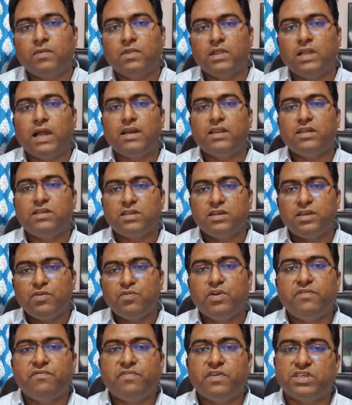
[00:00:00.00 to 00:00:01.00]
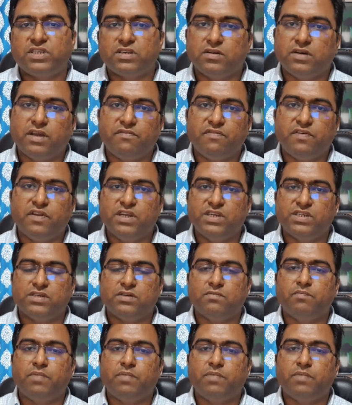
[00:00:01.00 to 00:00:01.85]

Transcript: that is a new definition.